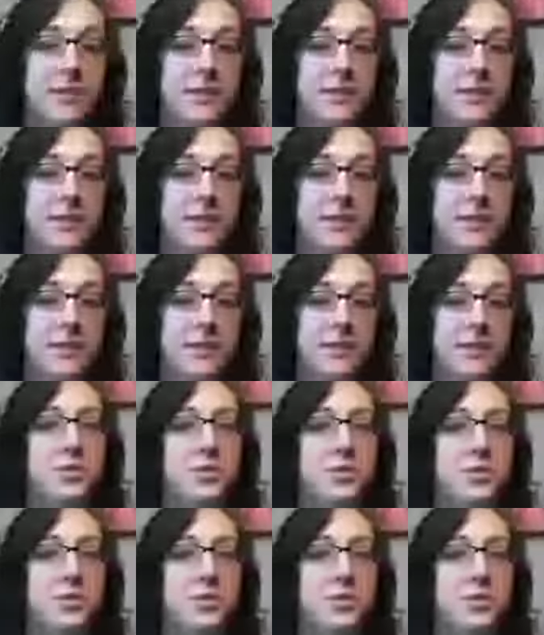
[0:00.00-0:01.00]
justice
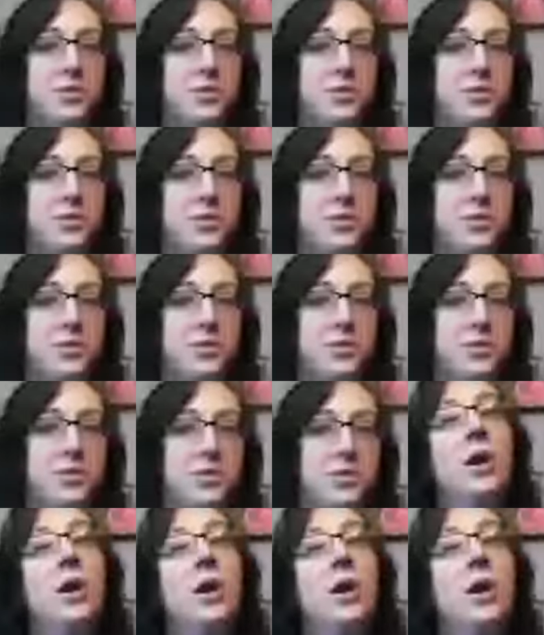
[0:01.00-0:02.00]
issues, and how
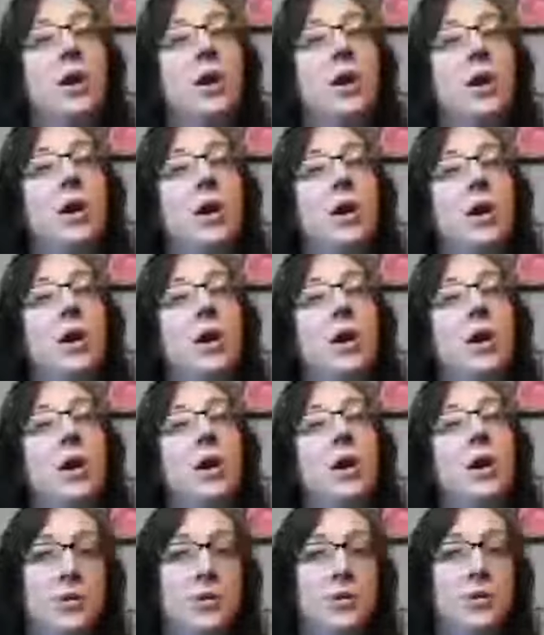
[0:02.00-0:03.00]
that can
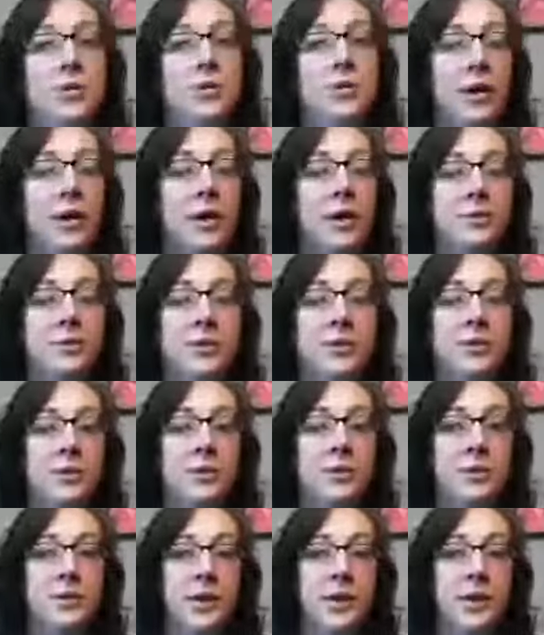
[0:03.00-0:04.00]
also help
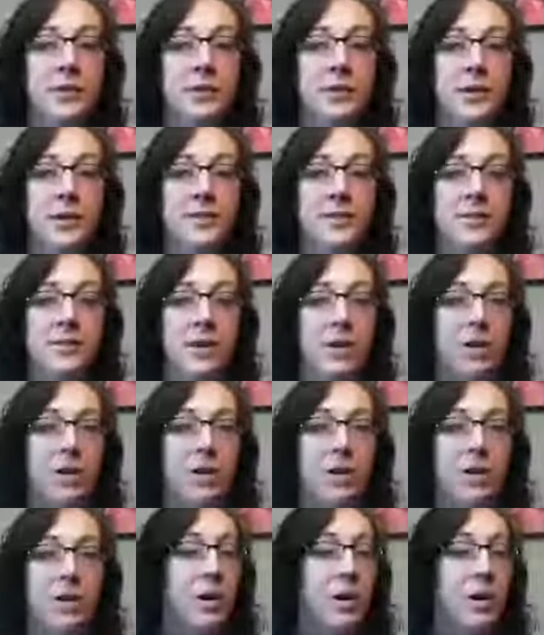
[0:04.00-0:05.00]
to increase
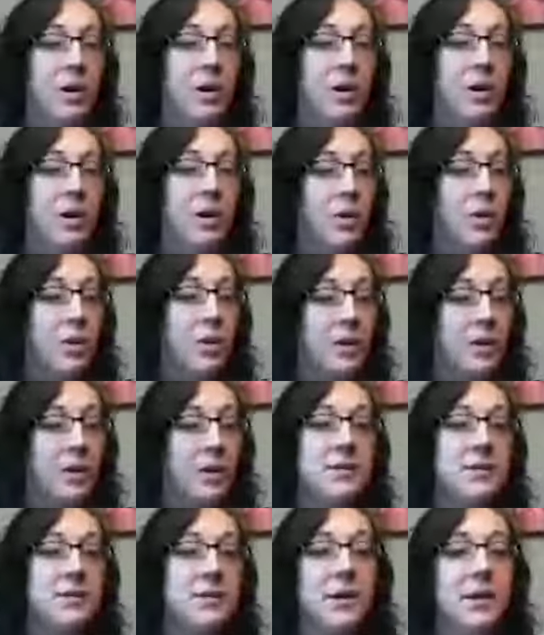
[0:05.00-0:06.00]
our
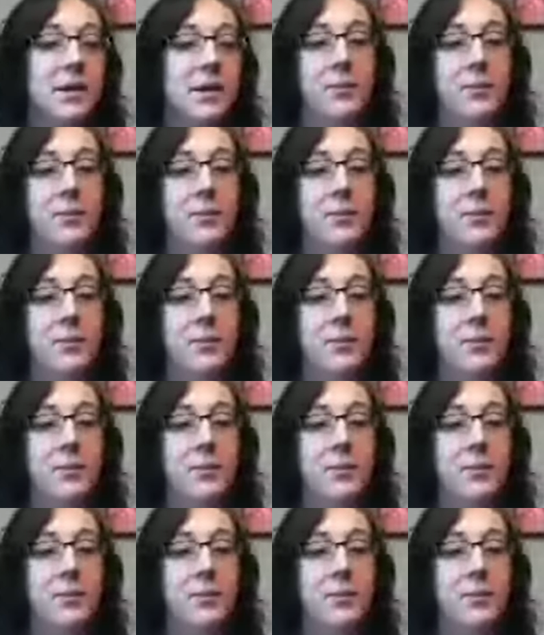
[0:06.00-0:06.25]
world,